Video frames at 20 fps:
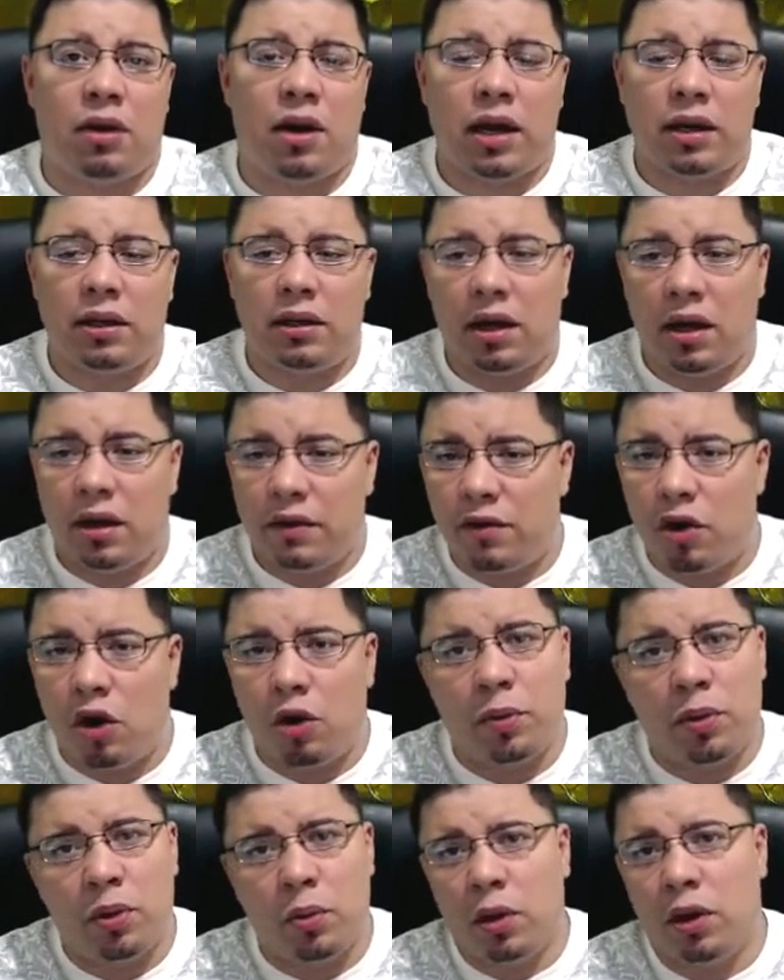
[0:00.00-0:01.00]
I love
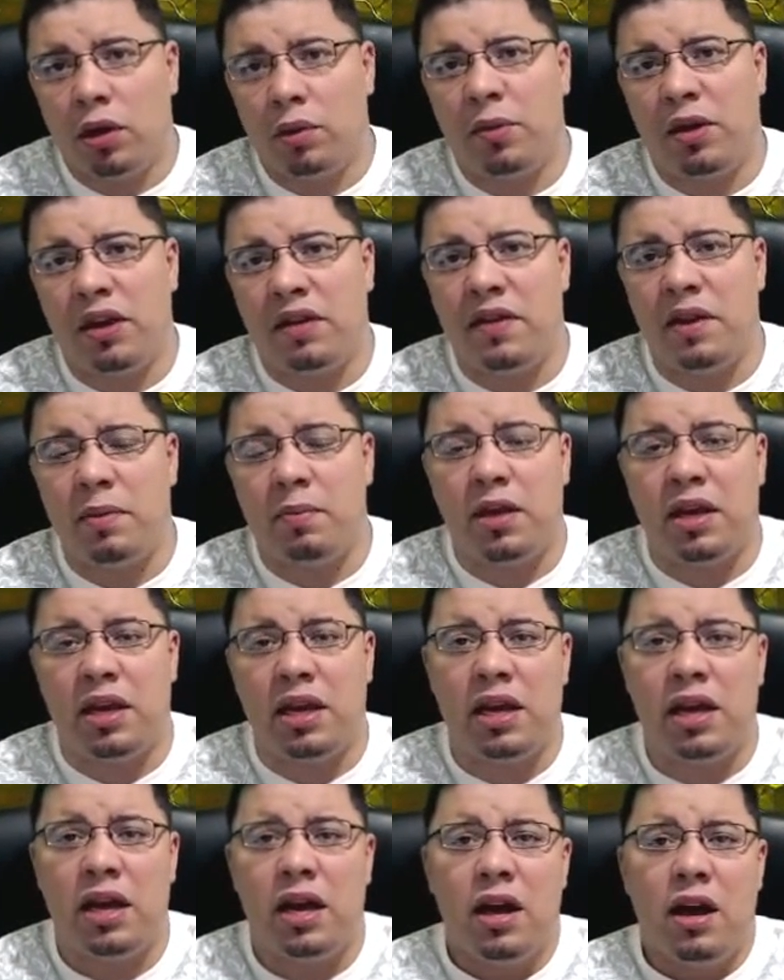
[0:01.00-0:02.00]
open world
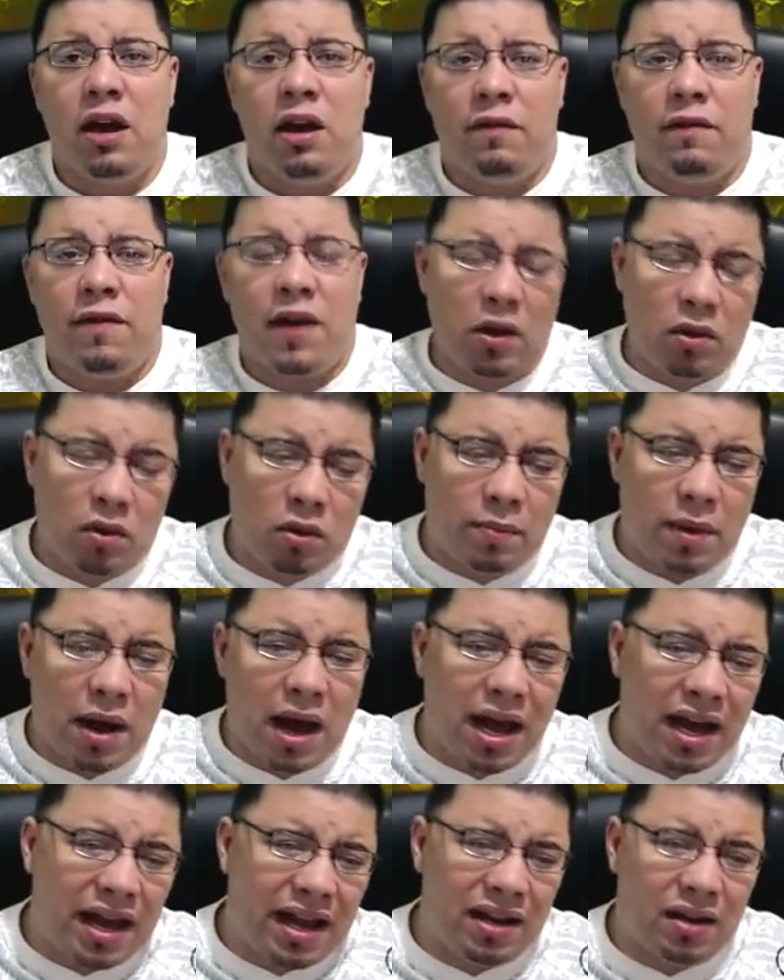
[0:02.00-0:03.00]
PvP, followed
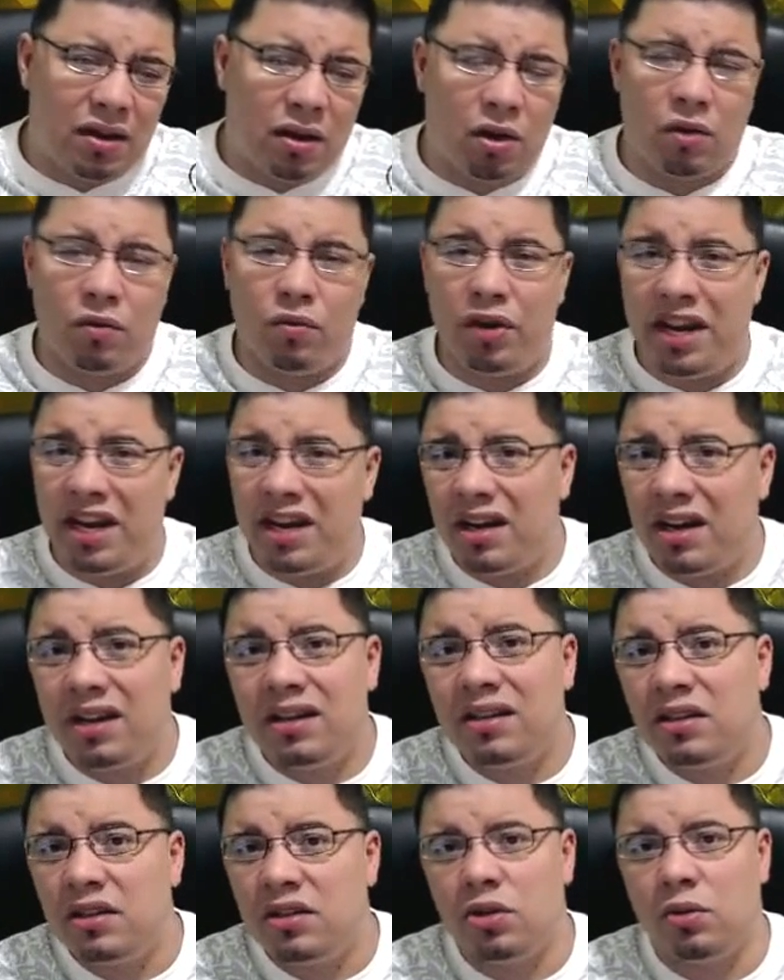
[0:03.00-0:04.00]
by
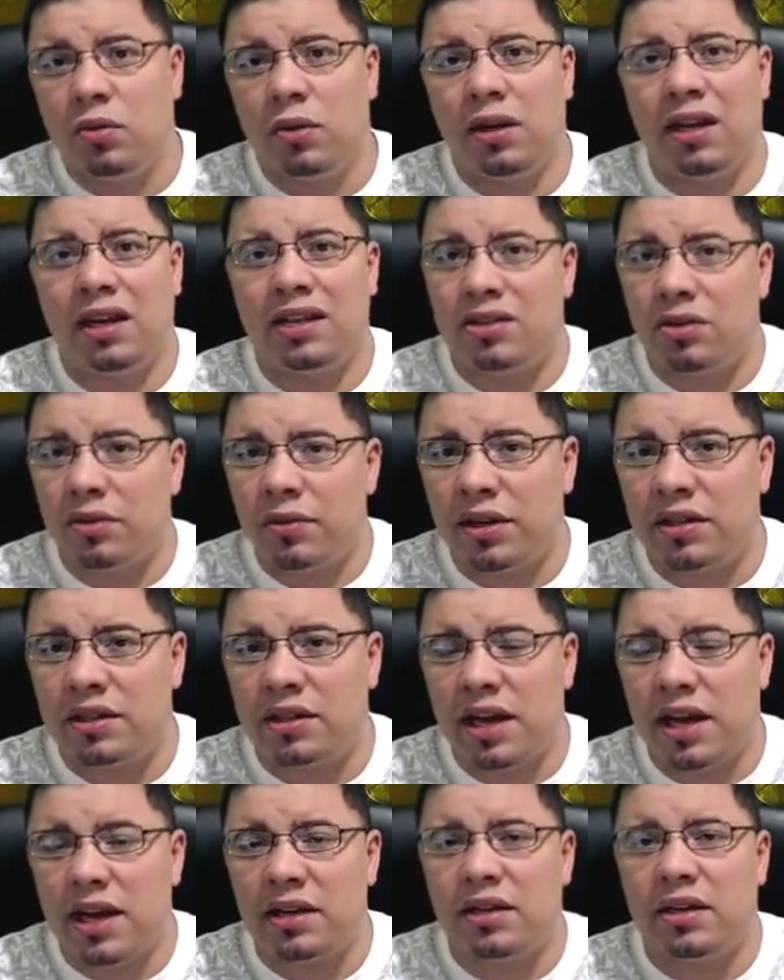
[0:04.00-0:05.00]
arena to a lesser
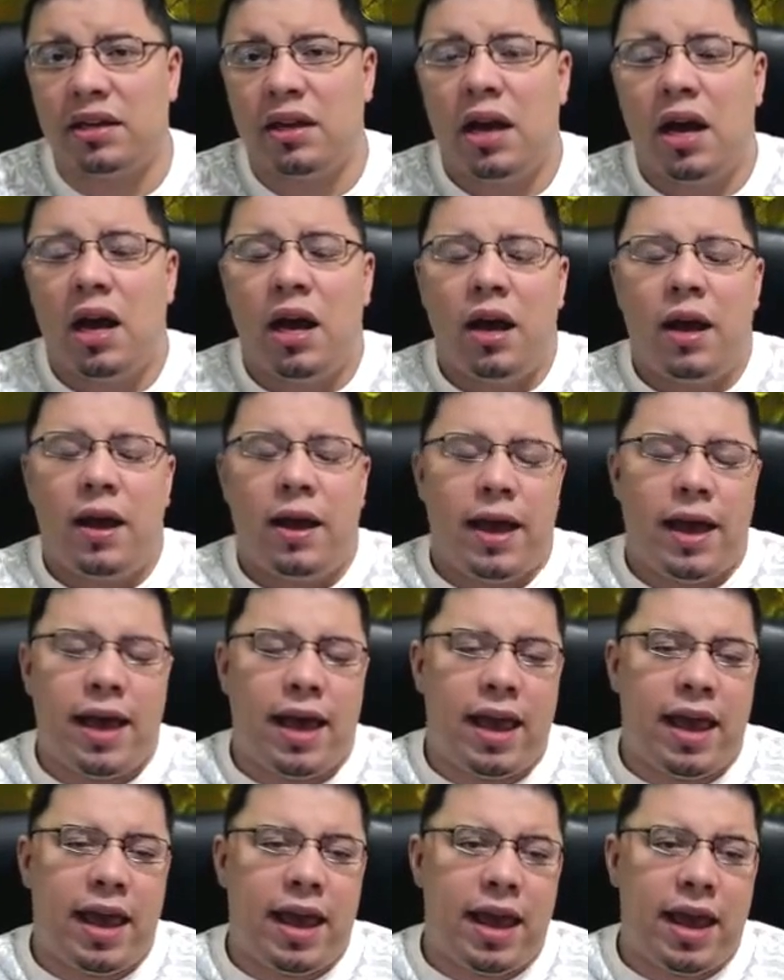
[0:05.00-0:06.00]
extent,
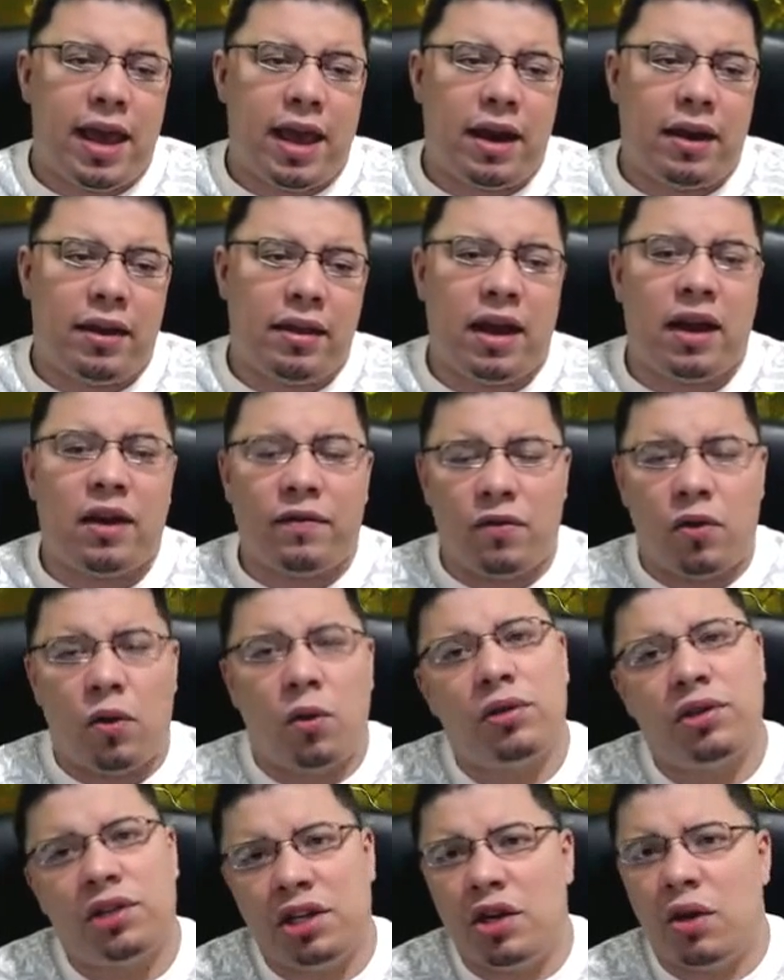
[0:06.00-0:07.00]
and then of
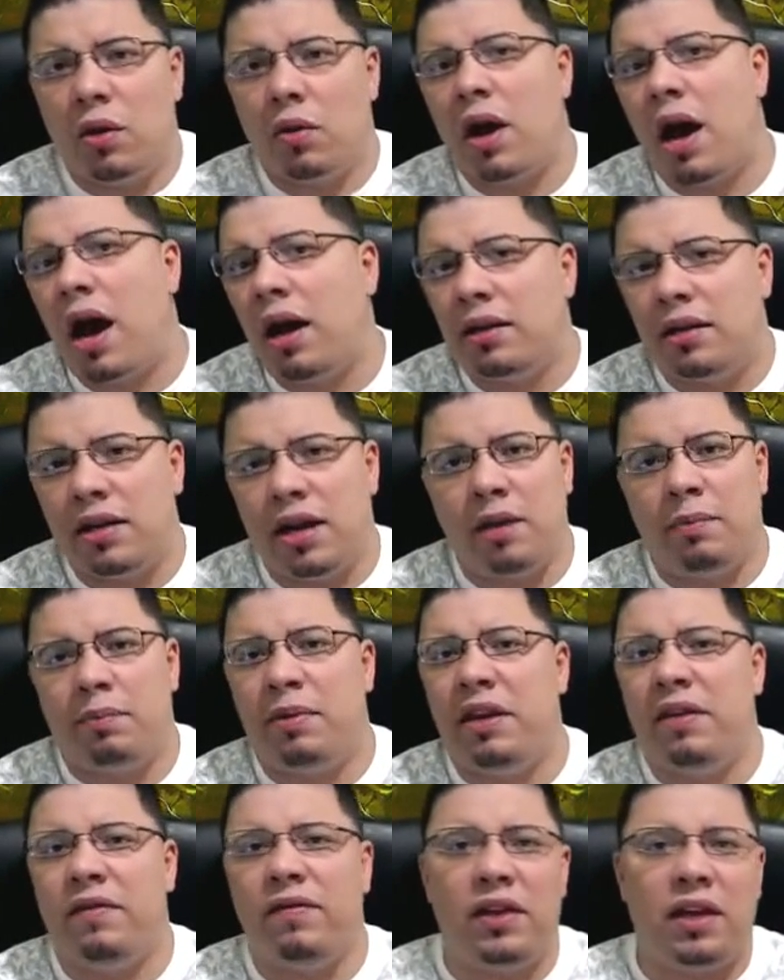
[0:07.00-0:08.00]
course, you know, content,
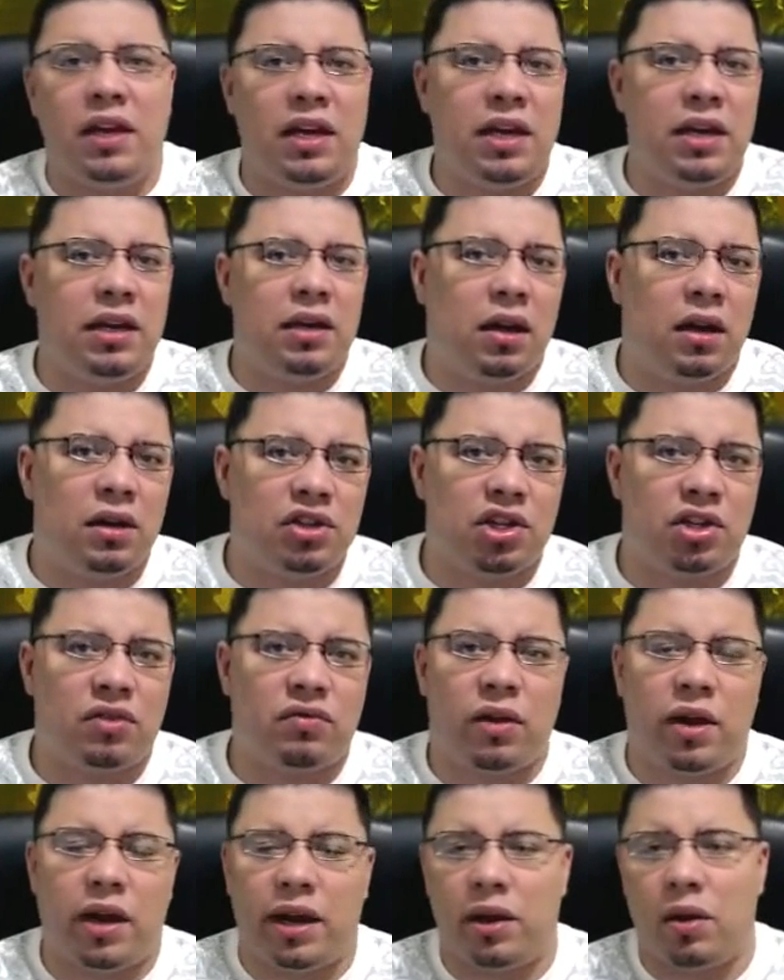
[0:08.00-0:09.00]
PvE, dungeon
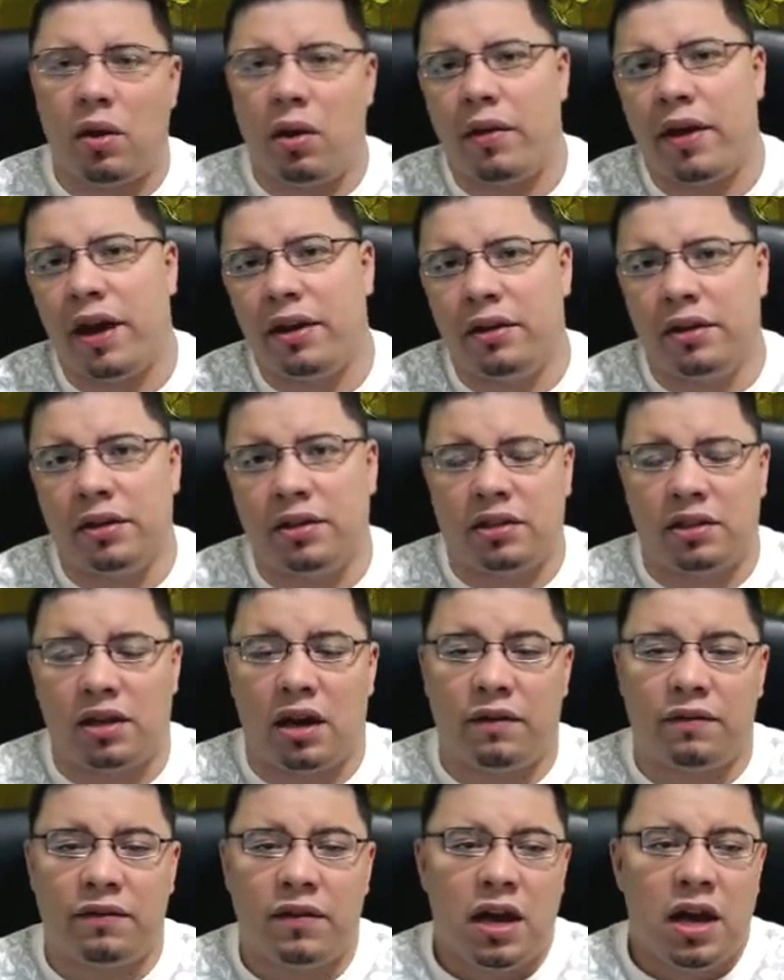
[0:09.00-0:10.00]
running, all that good
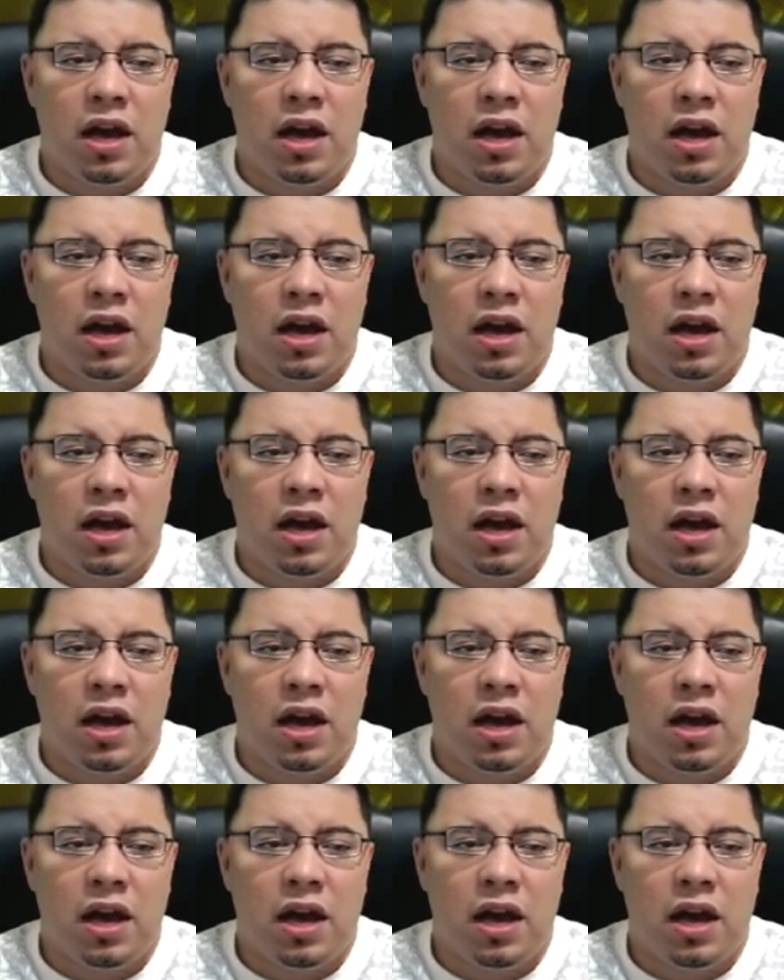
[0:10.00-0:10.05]
stuff.